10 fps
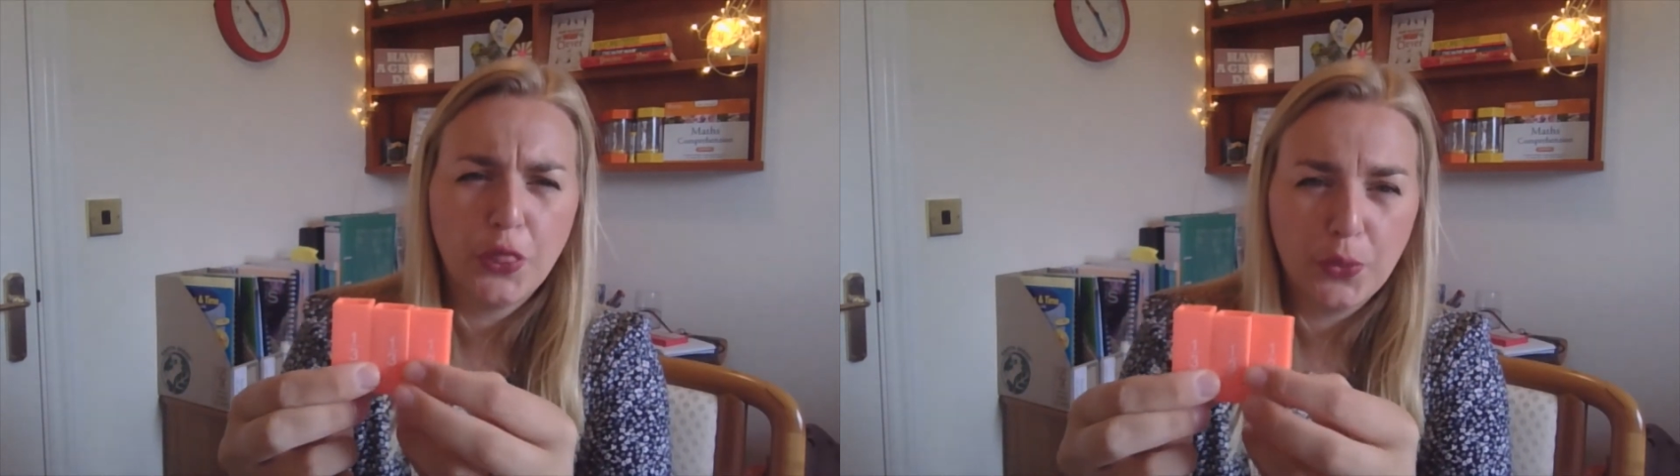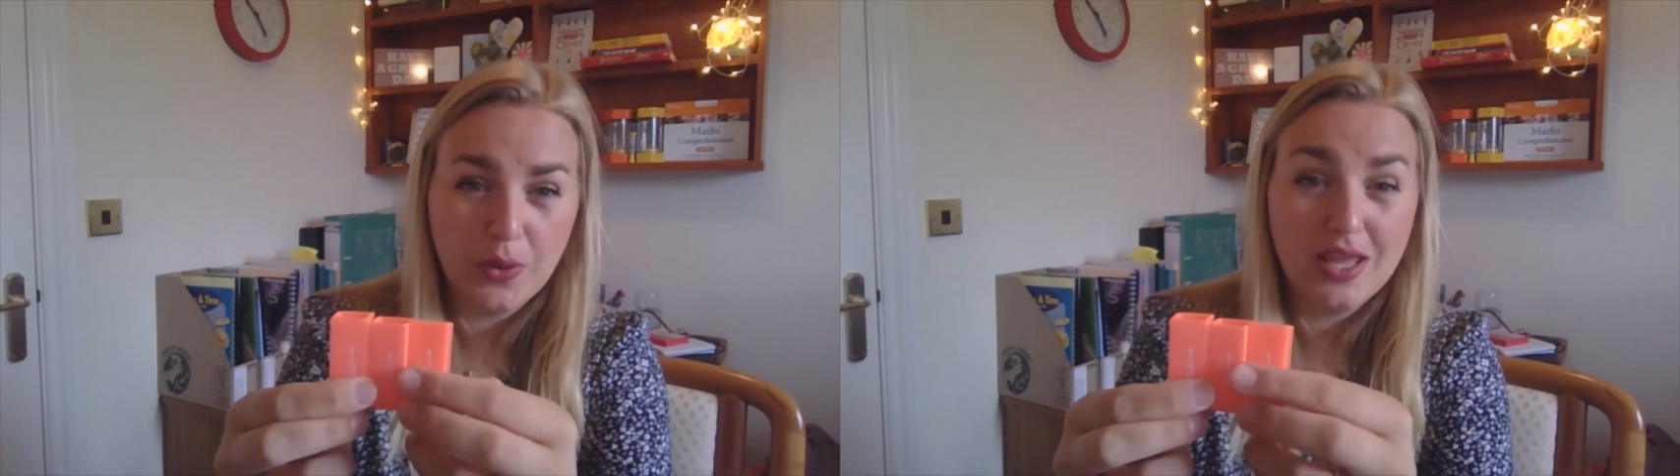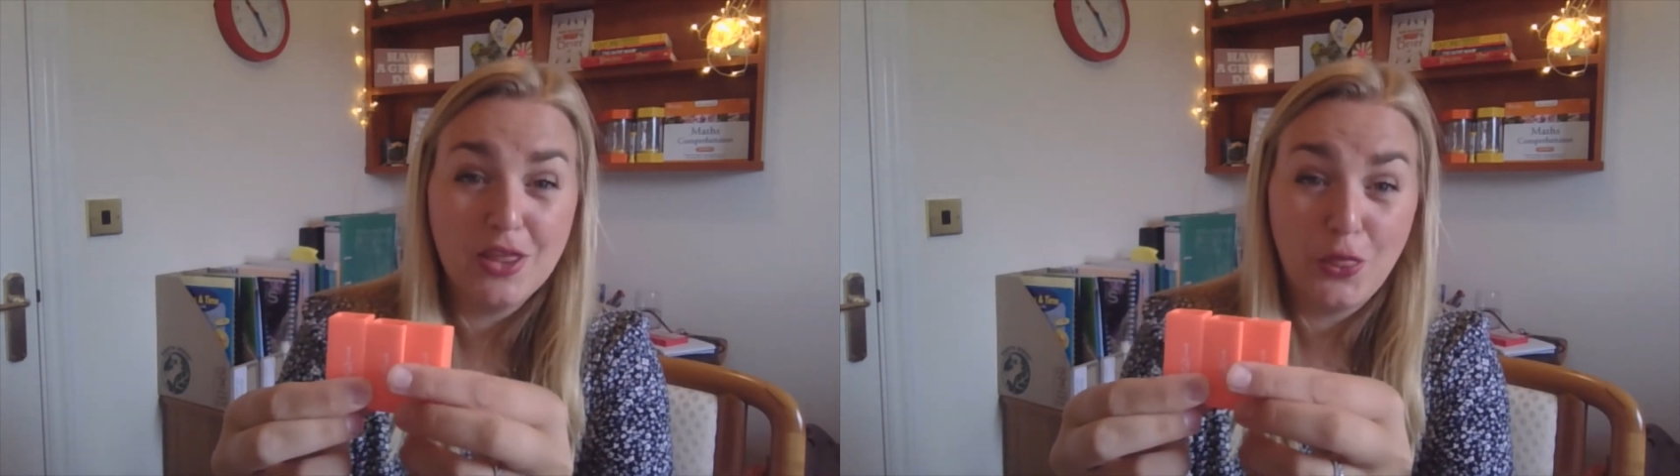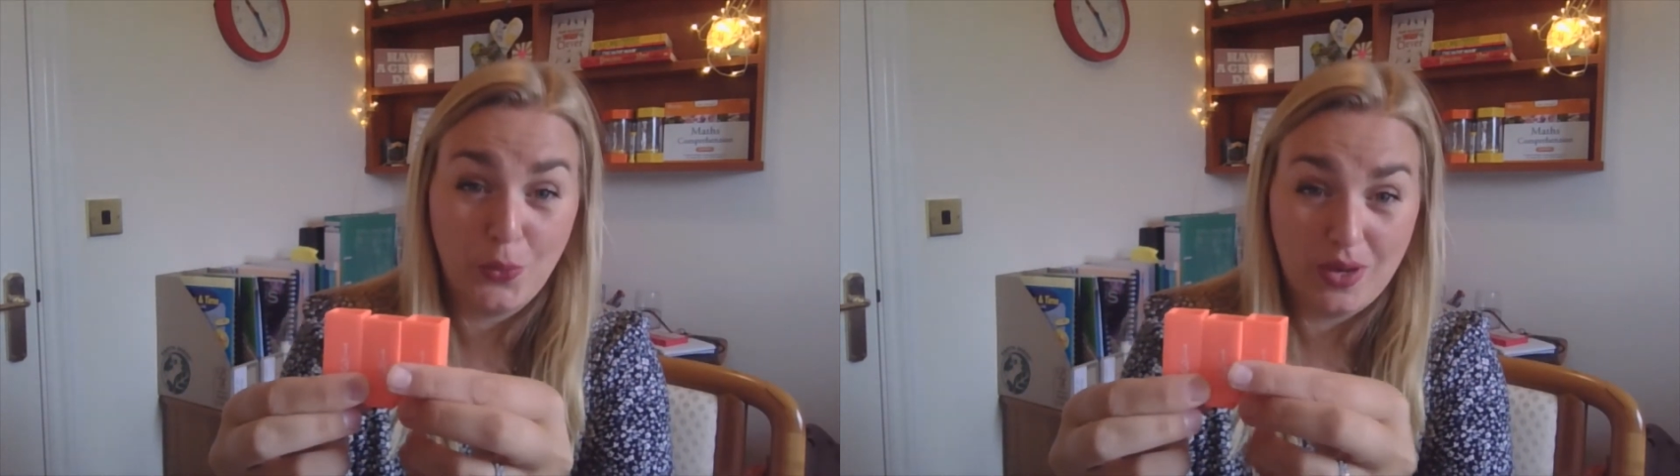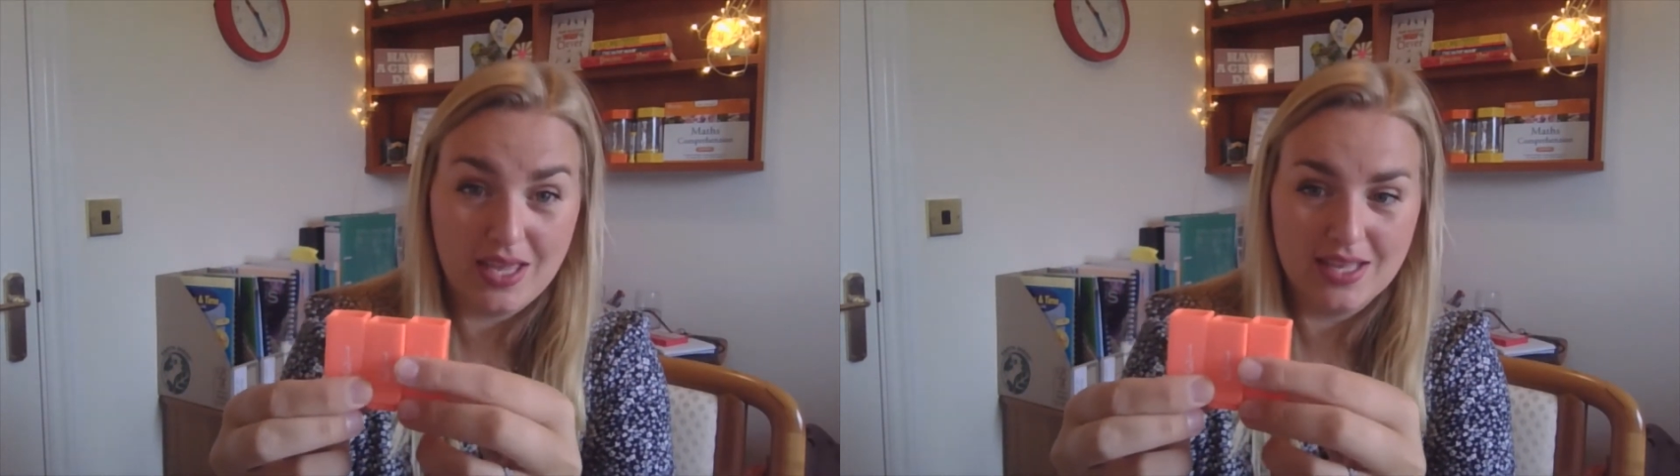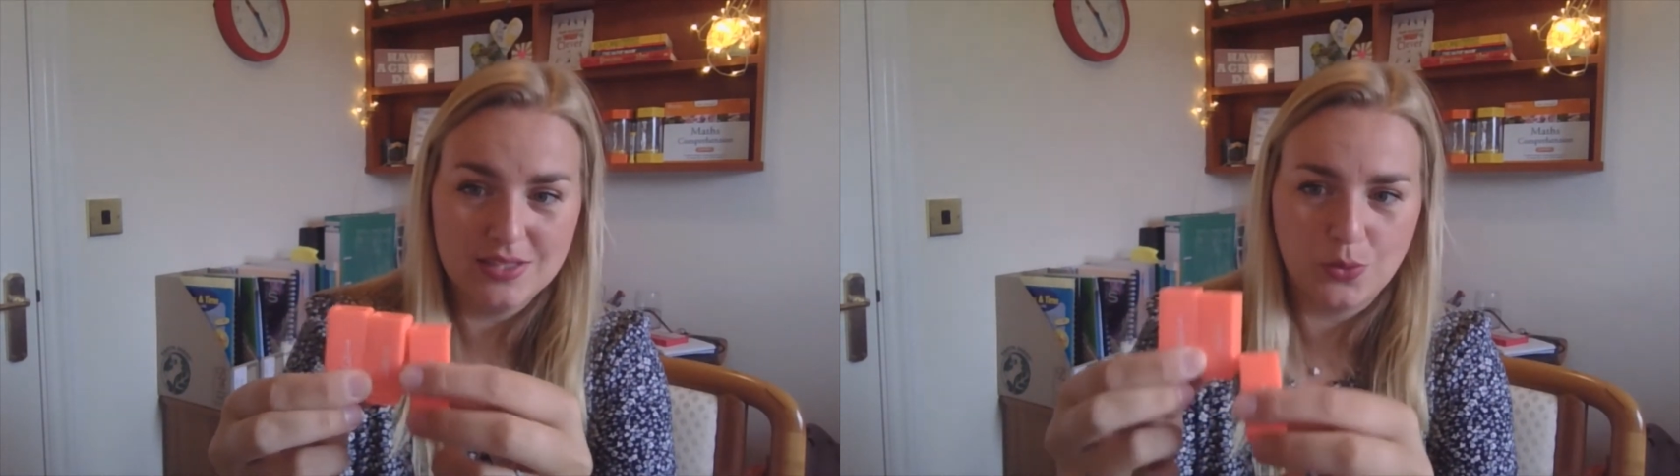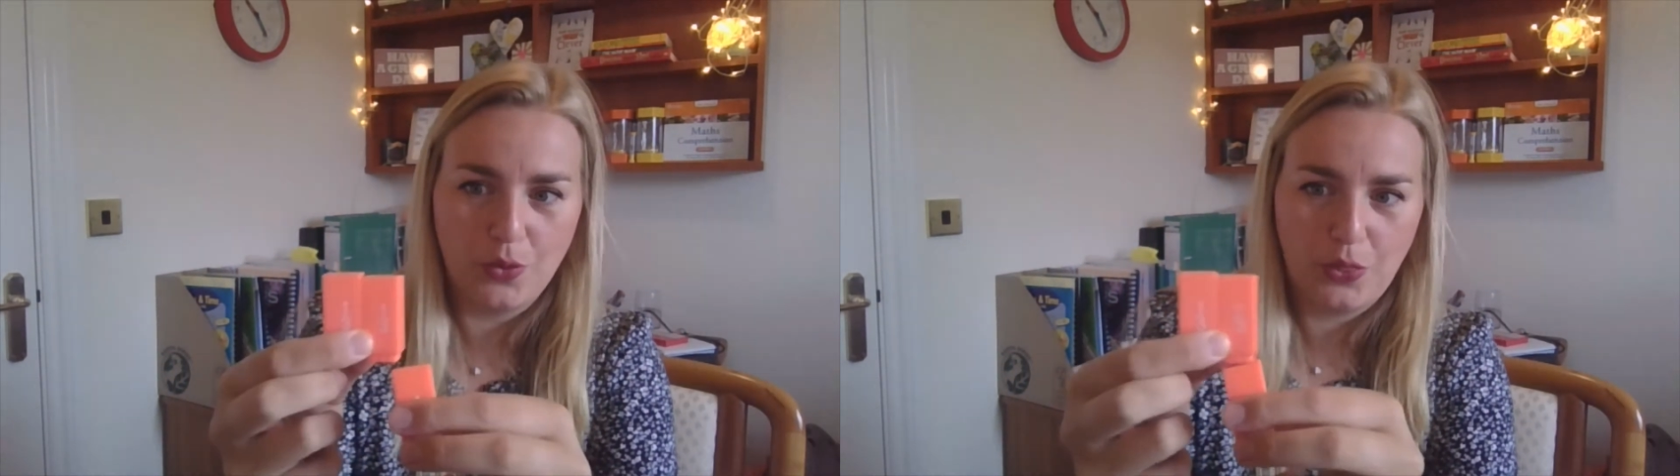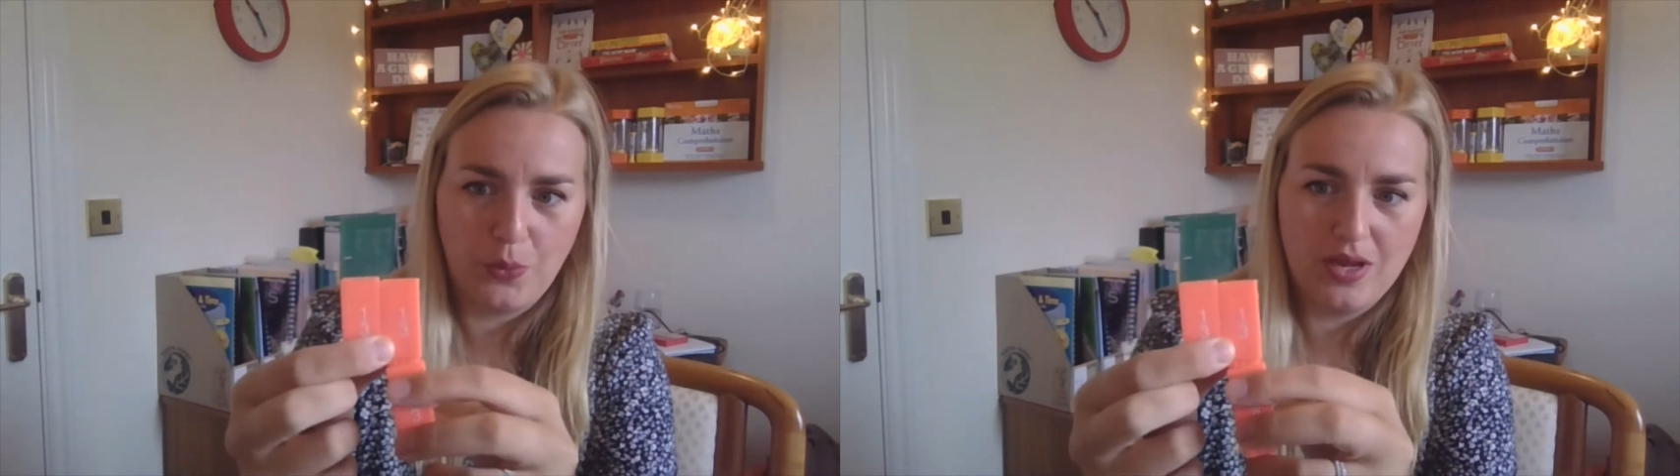3 threes or
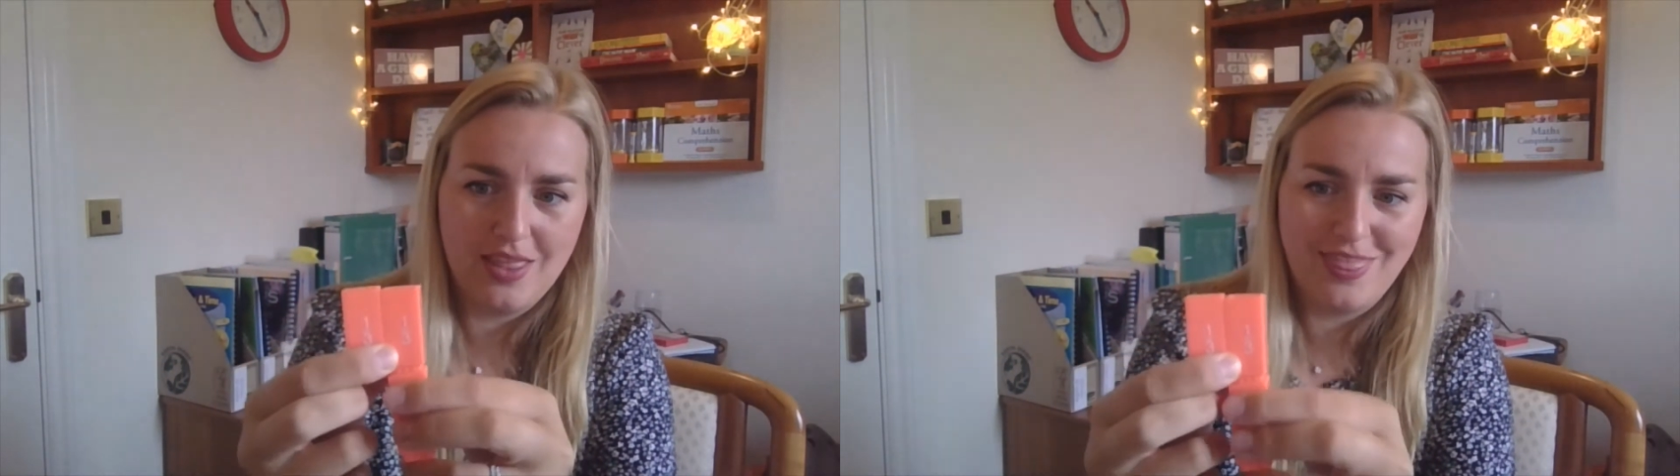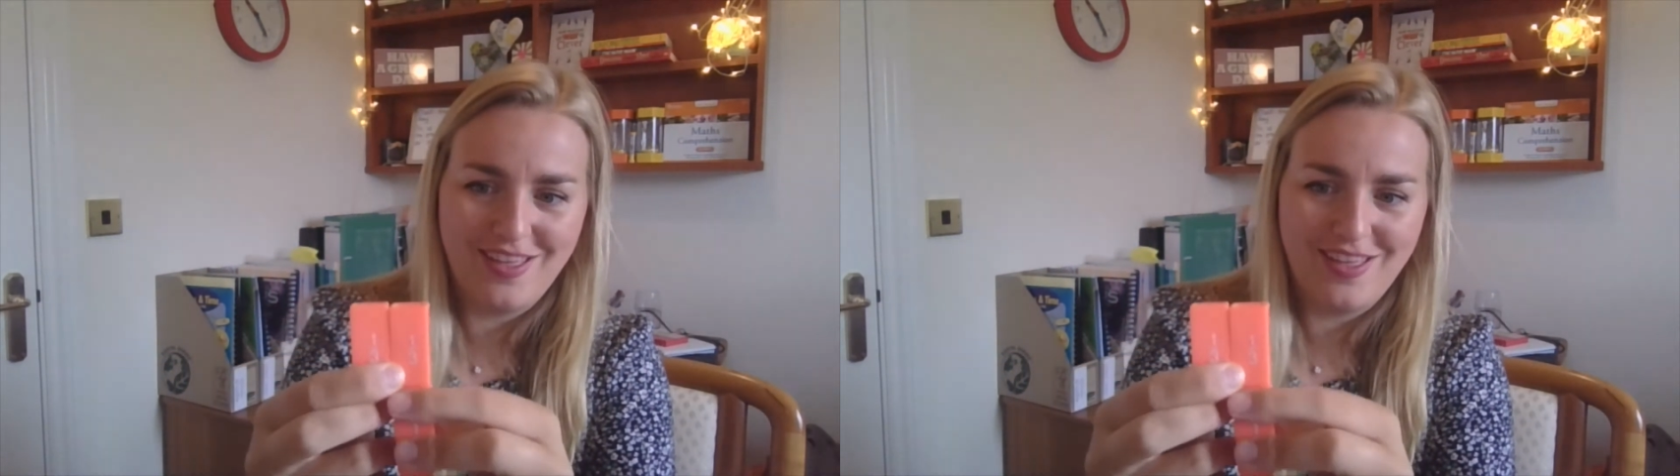3